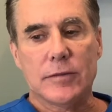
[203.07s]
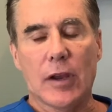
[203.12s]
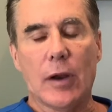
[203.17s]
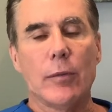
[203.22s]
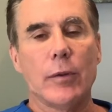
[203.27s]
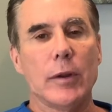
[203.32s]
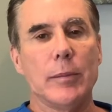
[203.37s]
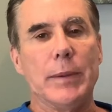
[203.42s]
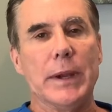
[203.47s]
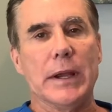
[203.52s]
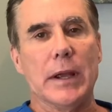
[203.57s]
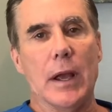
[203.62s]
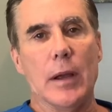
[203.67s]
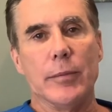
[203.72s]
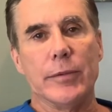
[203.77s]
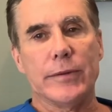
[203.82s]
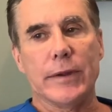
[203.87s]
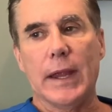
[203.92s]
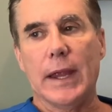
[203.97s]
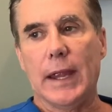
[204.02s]
generally
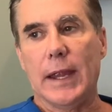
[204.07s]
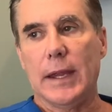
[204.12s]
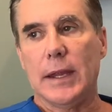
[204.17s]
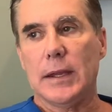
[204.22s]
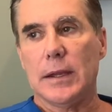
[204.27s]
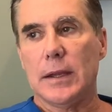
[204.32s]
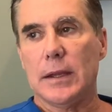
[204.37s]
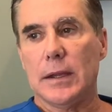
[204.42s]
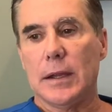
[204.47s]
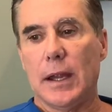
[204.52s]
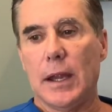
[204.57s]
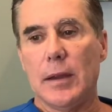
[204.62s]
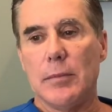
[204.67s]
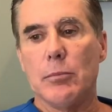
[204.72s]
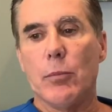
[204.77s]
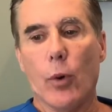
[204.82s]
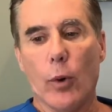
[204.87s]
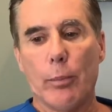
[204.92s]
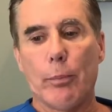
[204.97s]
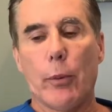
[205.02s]
becomes a
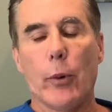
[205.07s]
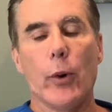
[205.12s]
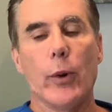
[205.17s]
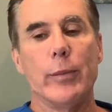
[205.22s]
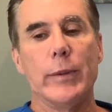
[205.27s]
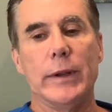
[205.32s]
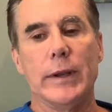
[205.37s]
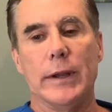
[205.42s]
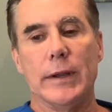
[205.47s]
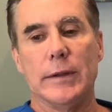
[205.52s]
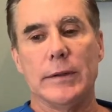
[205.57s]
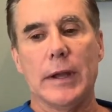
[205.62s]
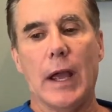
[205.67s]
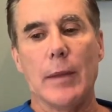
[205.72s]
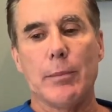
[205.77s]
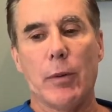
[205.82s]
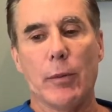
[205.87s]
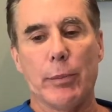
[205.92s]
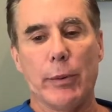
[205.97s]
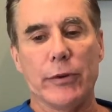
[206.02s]
more permanent
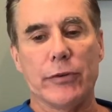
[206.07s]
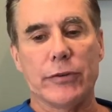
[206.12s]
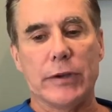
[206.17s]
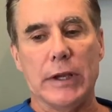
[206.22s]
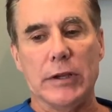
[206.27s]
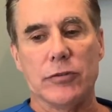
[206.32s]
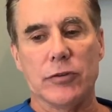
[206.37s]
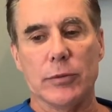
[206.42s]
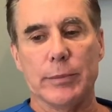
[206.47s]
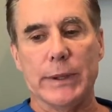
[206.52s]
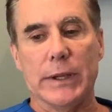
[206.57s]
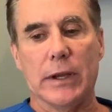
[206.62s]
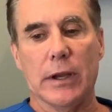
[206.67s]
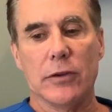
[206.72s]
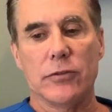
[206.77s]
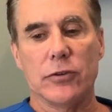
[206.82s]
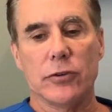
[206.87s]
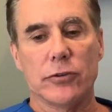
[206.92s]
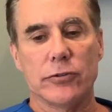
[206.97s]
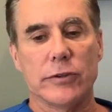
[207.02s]
type of procedure
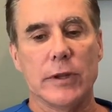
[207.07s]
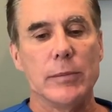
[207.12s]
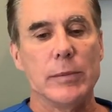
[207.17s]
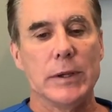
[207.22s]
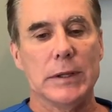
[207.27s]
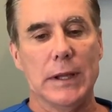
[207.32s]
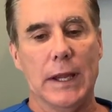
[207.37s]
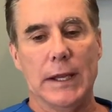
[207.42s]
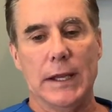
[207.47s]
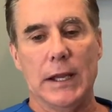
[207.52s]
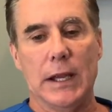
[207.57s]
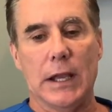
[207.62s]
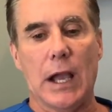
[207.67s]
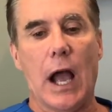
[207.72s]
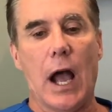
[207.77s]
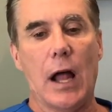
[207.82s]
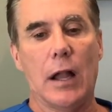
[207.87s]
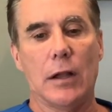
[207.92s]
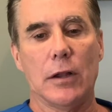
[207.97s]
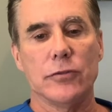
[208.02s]
because you're stimulating
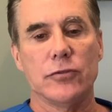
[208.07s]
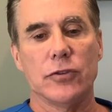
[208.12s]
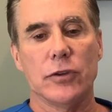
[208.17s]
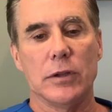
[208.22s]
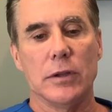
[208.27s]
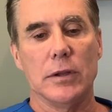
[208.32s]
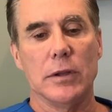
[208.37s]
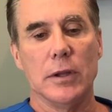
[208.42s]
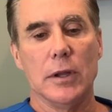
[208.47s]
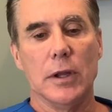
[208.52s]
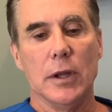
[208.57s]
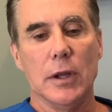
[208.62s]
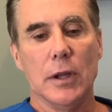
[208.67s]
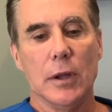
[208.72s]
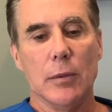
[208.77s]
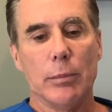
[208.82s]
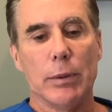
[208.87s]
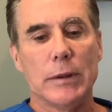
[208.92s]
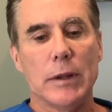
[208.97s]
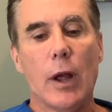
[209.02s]
collagen
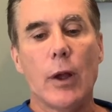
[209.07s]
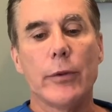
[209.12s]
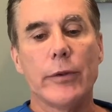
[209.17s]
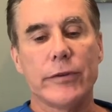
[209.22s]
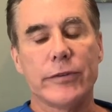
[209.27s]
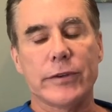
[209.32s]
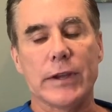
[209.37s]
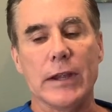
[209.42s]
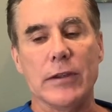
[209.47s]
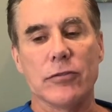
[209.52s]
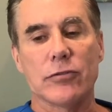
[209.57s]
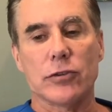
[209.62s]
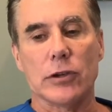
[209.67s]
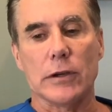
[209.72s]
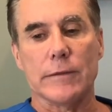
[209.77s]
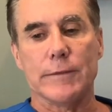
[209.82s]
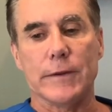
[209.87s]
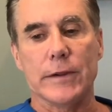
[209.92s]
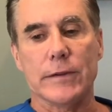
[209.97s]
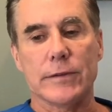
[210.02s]
below the skin
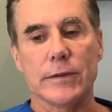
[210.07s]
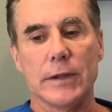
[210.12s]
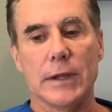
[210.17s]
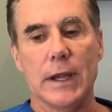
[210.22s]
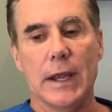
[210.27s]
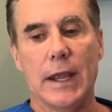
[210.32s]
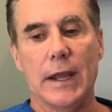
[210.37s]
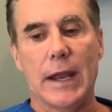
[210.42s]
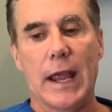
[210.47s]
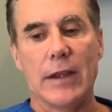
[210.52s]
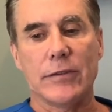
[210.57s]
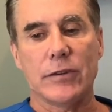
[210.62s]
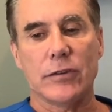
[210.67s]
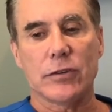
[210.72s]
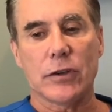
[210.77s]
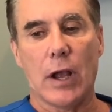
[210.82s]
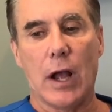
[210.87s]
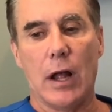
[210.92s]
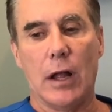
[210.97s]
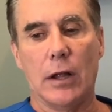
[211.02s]
surface, and as
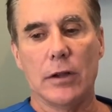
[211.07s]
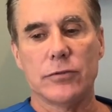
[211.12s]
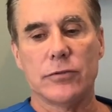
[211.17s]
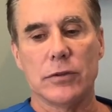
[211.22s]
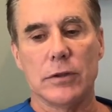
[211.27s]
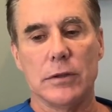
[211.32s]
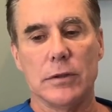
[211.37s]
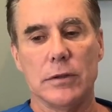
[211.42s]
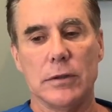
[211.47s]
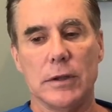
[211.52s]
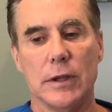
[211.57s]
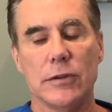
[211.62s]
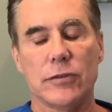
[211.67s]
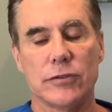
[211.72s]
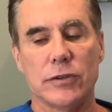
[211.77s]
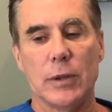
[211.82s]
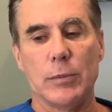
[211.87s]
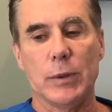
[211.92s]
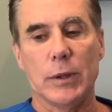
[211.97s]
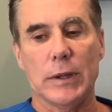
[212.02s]
this collagen is
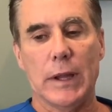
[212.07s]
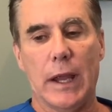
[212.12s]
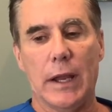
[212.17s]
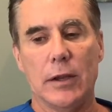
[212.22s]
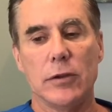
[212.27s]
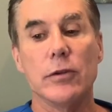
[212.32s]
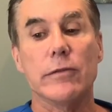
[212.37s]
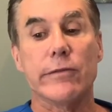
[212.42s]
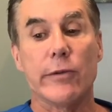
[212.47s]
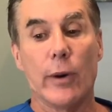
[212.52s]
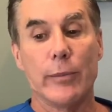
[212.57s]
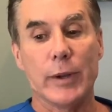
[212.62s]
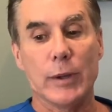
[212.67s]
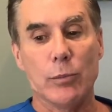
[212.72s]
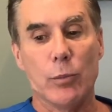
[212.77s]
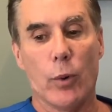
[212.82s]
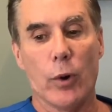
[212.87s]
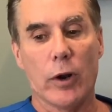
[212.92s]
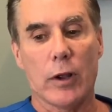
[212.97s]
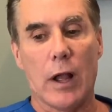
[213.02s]
stimulating, you
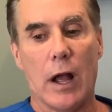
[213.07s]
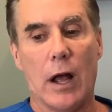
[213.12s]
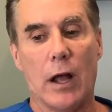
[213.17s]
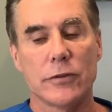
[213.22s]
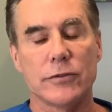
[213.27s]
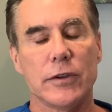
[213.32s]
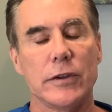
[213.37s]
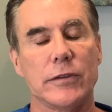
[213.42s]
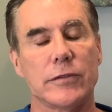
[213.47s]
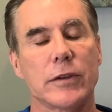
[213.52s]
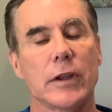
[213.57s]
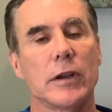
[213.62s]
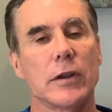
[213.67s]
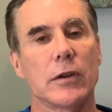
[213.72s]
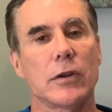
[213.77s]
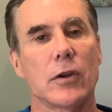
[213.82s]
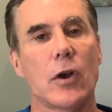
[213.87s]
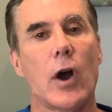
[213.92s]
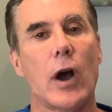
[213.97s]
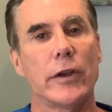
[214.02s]
forming more collagen is going
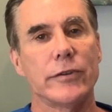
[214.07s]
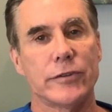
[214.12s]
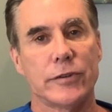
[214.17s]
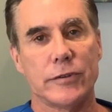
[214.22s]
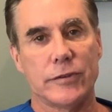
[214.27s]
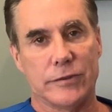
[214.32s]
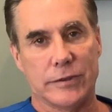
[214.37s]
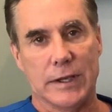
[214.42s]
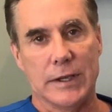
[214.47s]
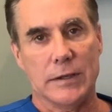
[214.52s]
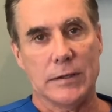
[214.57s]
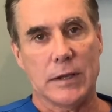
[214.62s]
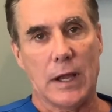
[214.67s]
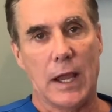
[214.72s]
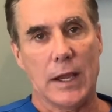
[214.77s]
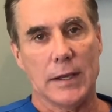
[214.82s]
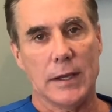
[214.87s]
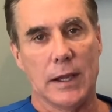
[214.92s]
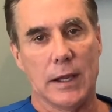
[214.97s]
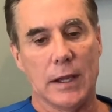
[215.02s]
to cause skin
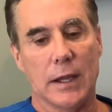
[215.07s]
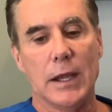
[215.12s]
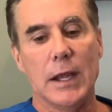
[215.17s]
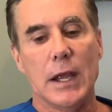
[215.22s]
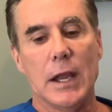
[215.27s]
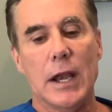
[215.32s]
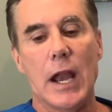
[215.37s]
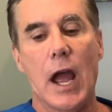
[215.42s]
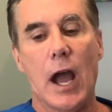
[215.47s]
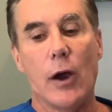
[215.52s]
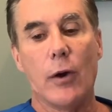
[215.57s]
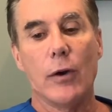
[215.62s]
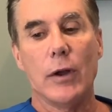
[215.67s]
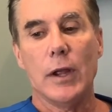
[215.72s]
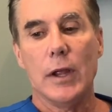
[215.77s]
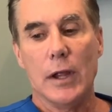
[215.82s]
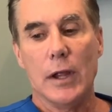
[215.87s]
tightening. Now,